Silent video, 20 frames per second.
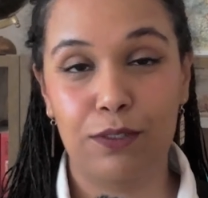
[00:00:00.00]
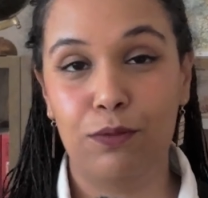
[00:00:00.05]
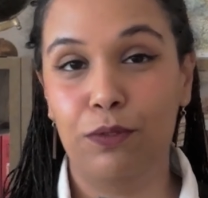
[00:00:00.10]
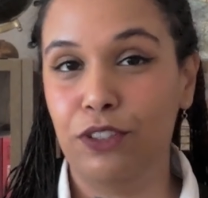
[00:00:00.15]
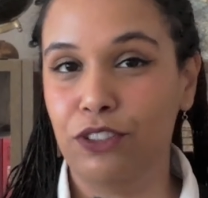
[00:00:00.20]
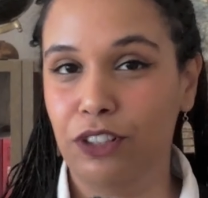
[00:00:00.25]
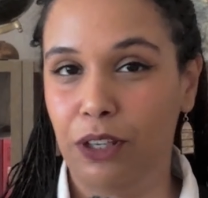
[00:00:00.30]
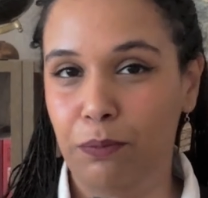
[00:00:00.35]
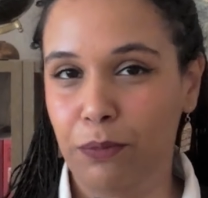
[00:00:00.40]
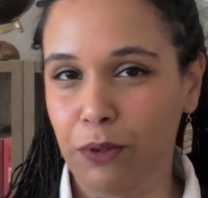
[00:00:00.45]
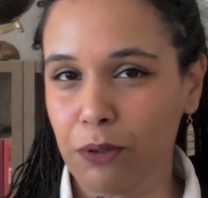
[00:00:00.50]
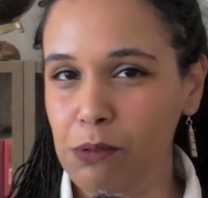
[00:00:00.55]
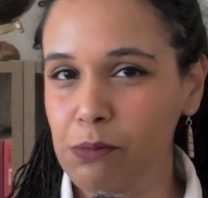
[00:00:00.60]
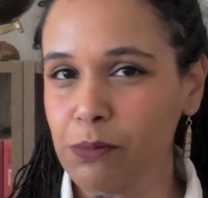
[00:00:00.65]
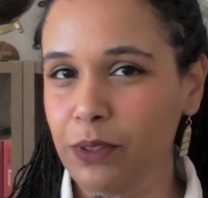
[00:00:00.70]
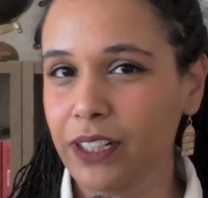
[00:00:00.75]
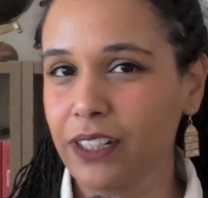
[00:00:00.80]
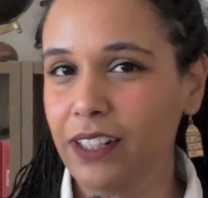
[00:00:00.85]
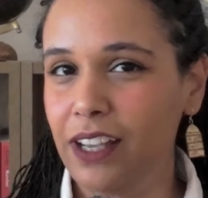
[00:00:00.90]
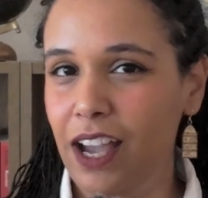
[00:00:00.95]
which I
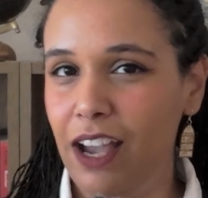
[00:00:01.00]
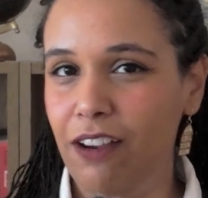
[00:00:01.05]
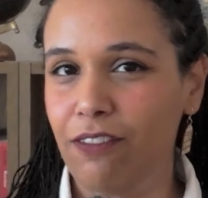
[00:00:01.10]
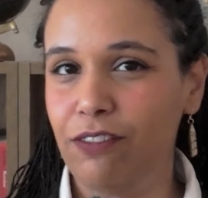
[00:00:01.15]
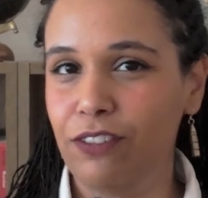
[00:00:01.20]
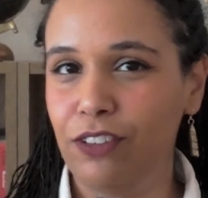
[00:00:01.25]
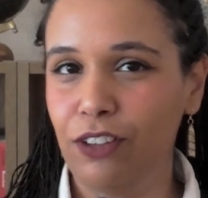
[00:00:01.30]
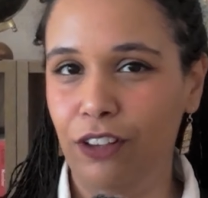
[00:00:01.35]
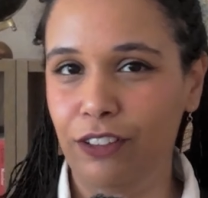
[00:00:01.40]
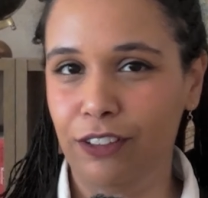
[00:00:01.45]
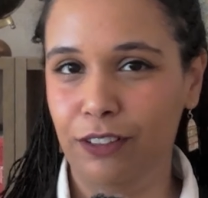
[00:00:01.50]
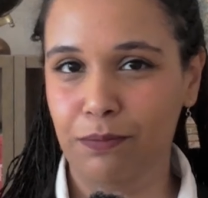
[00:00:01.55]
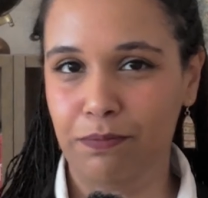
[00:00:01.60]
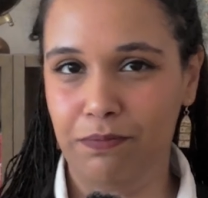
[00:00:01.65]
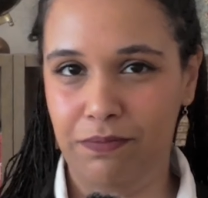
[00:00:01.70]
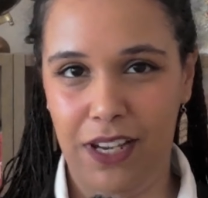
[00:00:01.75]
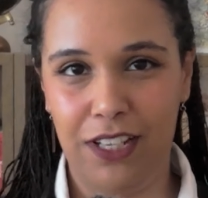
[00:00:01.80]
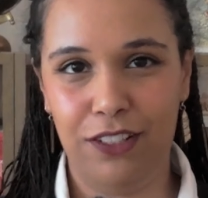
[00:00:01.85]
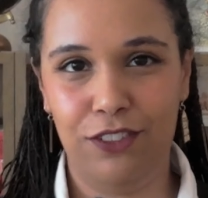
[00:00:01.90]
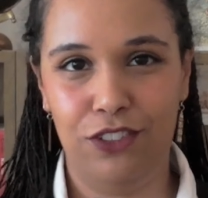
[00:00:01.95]
probably have not
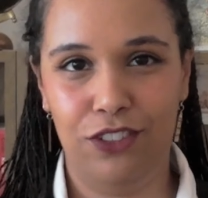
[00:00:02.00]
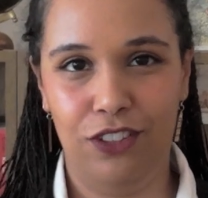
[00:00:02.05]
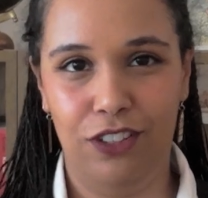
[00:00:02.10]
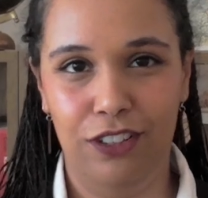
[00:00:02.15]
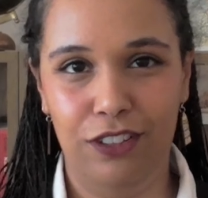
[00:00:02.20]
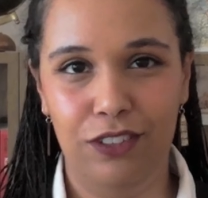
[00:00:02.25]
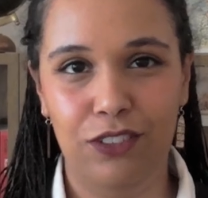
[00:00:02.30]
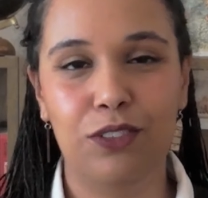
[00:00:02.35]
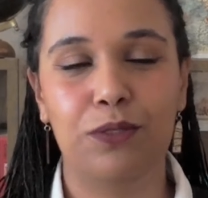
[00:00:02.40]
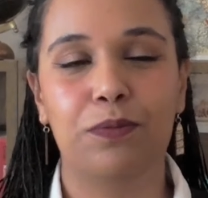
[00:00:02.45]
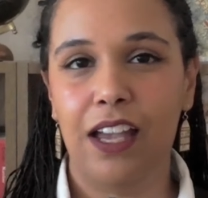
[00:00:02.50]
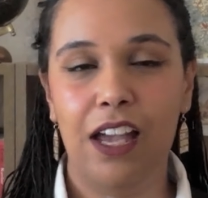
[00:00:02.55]
mentioned?